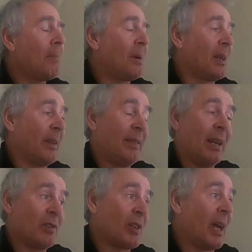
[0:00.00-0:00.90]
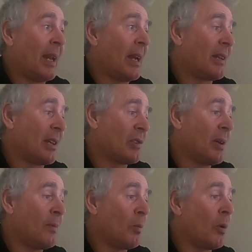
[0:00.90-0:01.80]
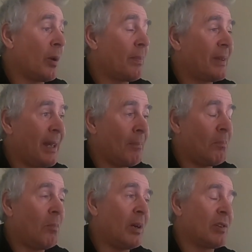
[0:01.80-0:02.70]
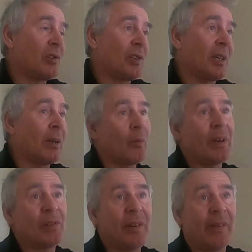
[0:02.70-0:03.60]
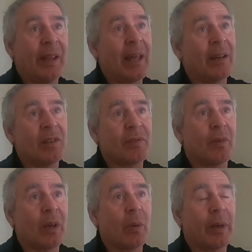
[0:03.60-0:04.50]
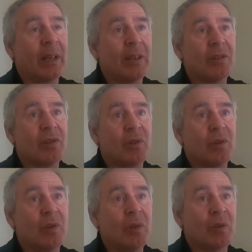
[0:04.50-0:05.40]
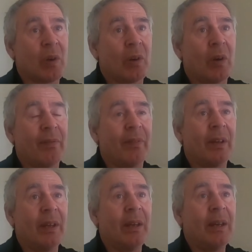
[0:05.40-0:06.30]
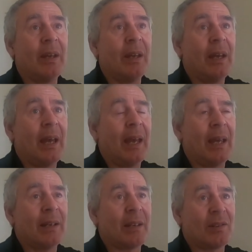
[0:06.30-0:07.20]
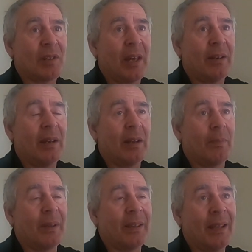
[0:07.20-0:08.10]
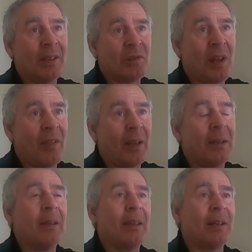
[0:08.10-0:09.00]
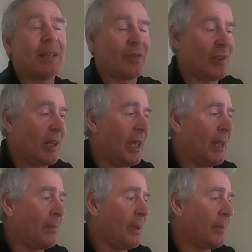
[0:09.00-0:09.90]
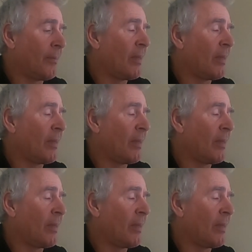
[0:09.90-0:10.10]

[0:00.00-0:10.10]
But then saying that, it does seem to work, but then when it's sitting at rest every now and then, it just very quickly just turns on and off, and it does that a little bit, then there's nothing, and it does it again. But